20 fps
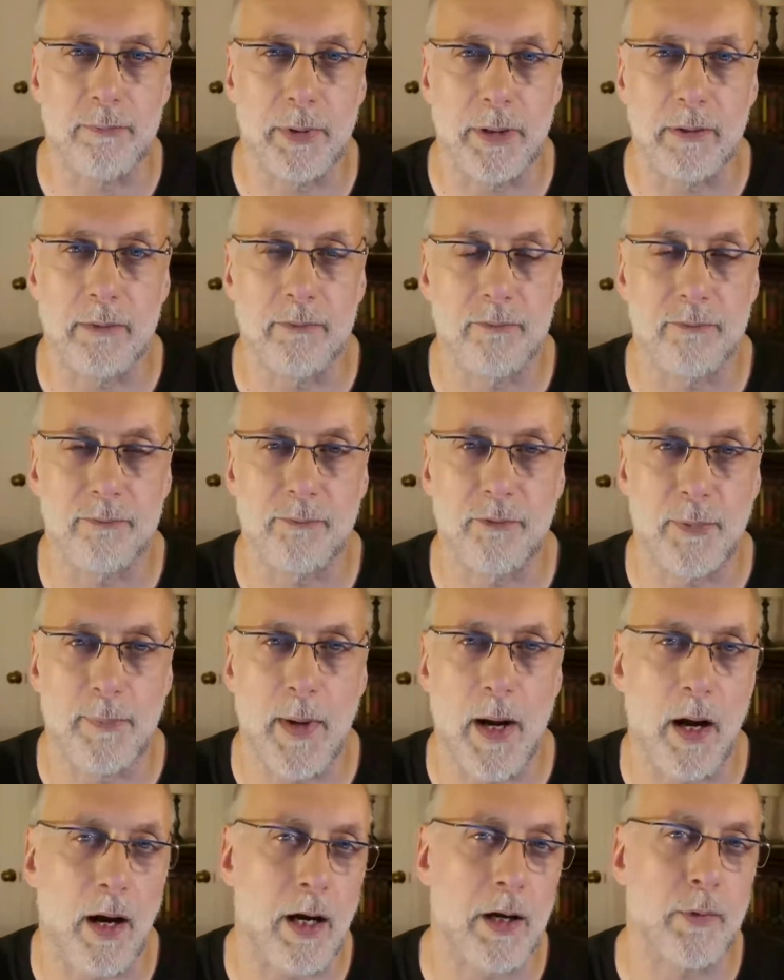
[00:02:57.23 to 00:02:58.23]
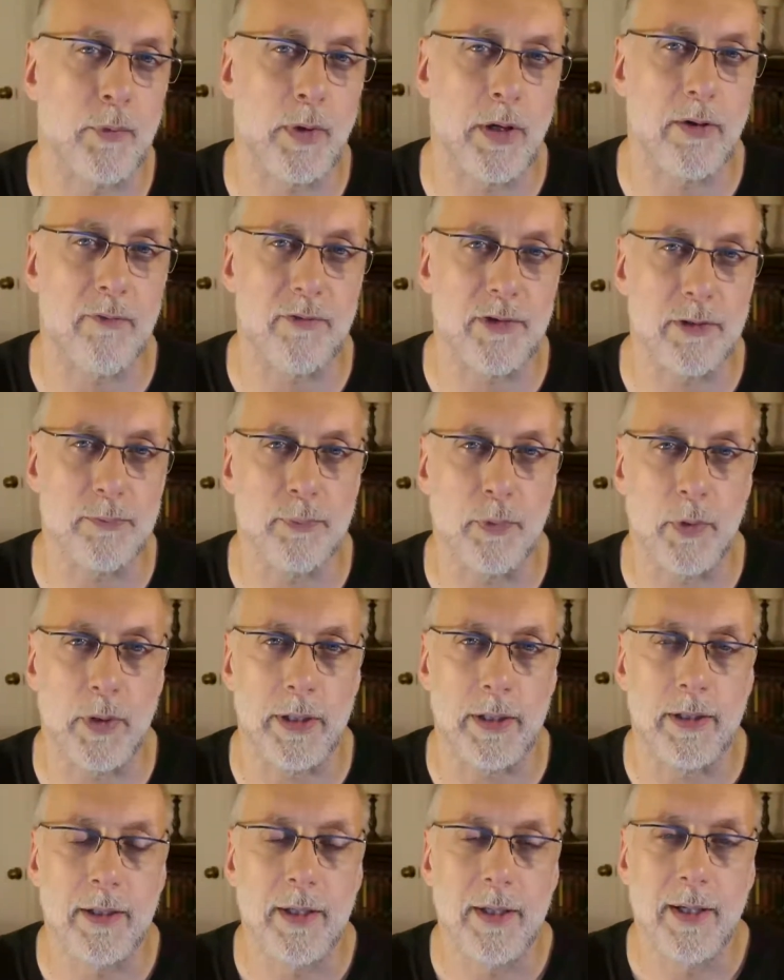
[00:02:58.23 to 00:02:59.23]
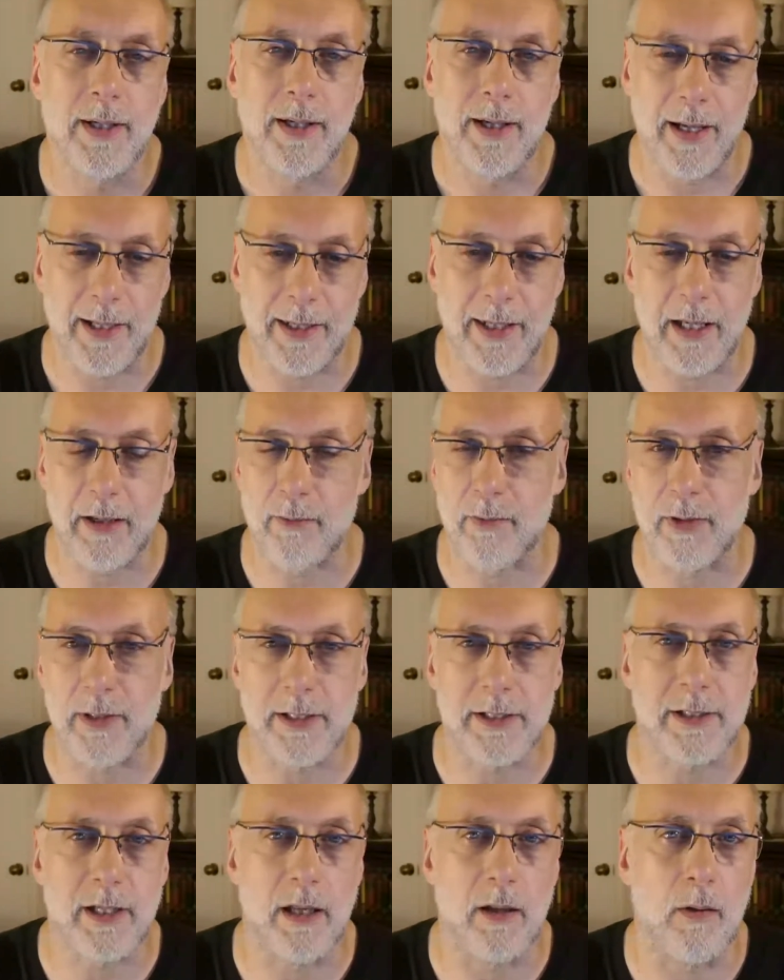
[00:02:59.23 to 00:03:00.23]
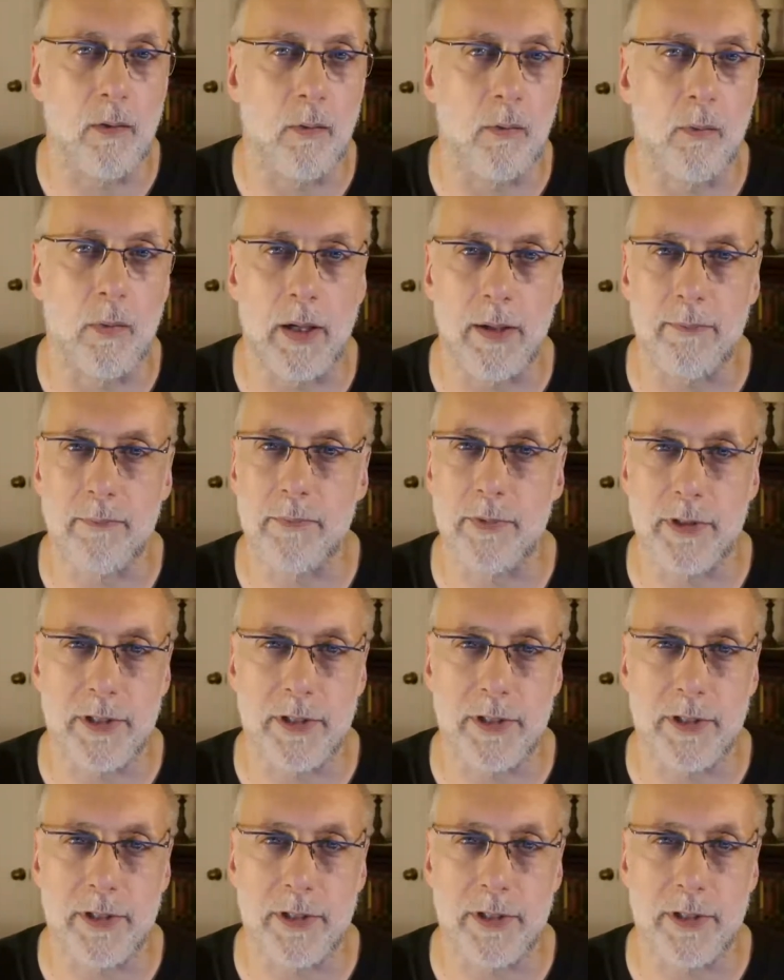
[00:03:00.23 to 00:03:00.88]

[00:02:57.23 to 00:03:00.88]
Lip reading: But from a hardware viewpoint, I can't really tell what